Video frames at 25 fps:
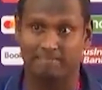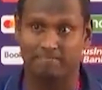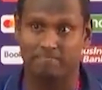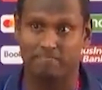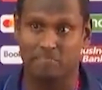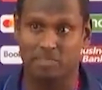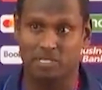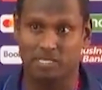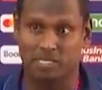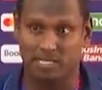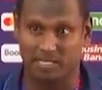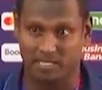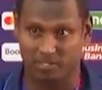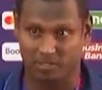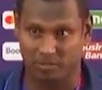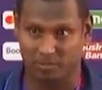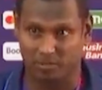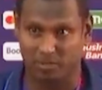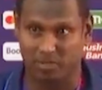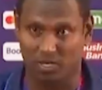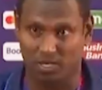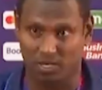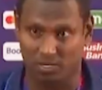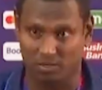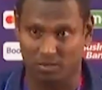said
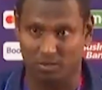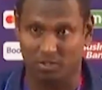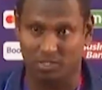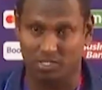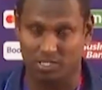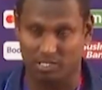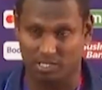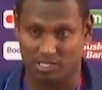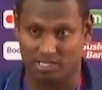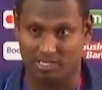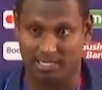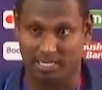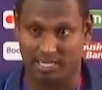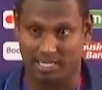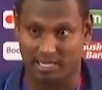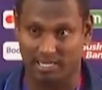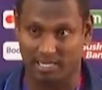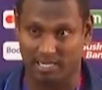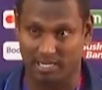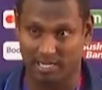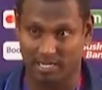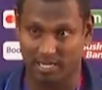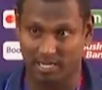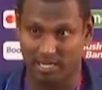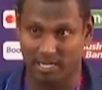to our coaches that
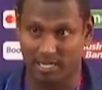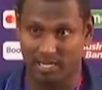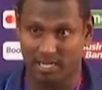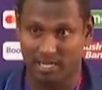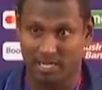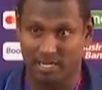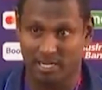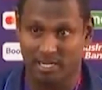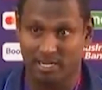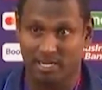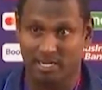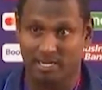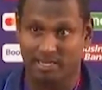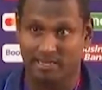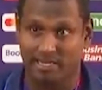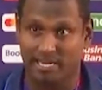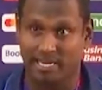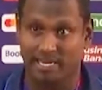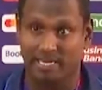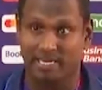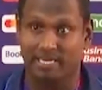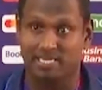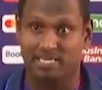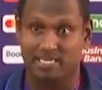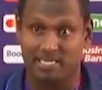they
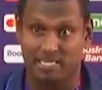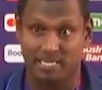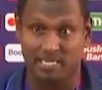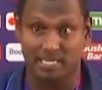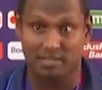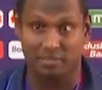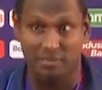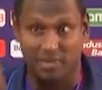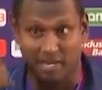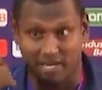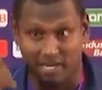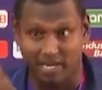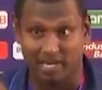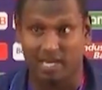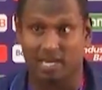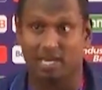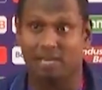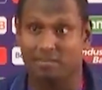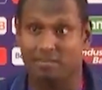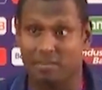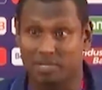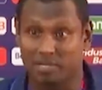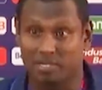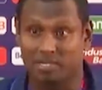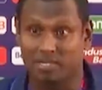didn't see my
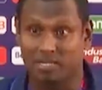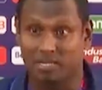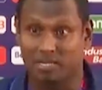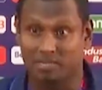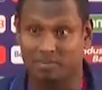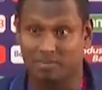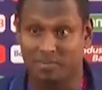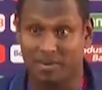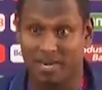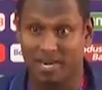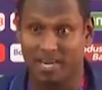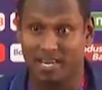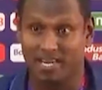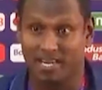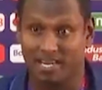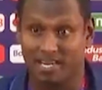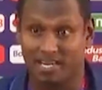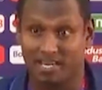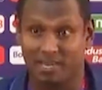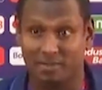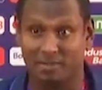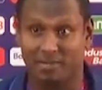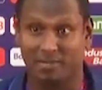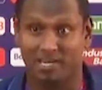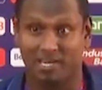helmet
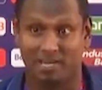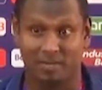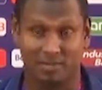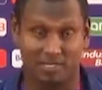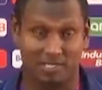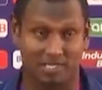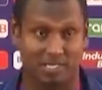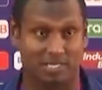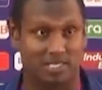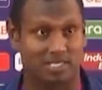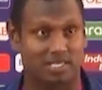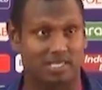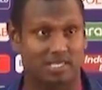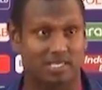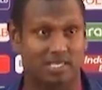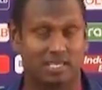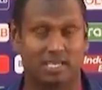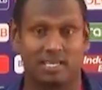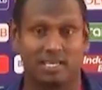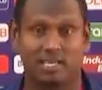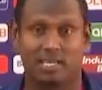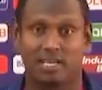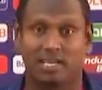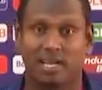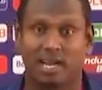breaking. I mean, I was just
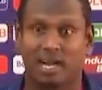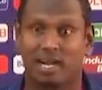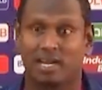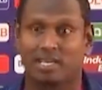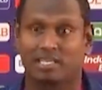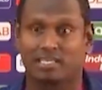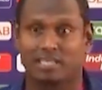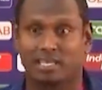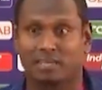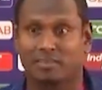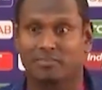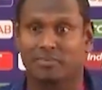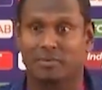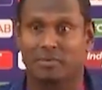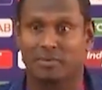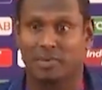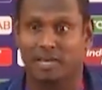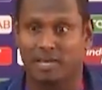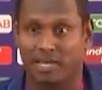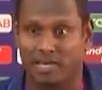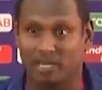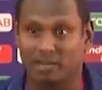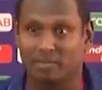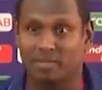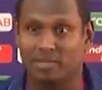asking for
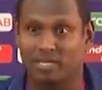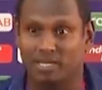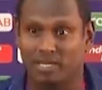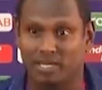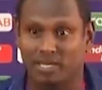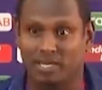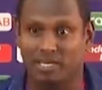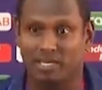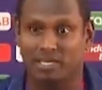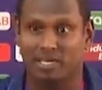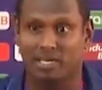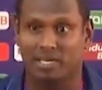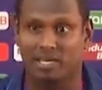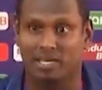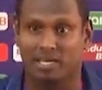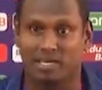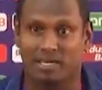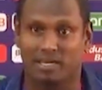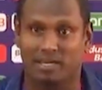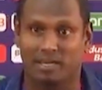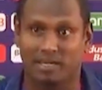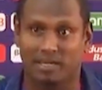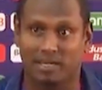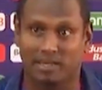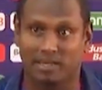my helmet
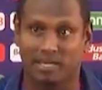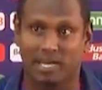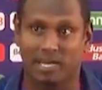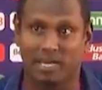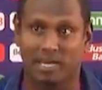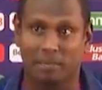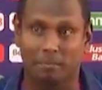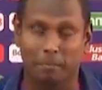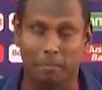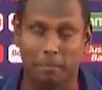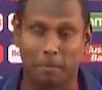there.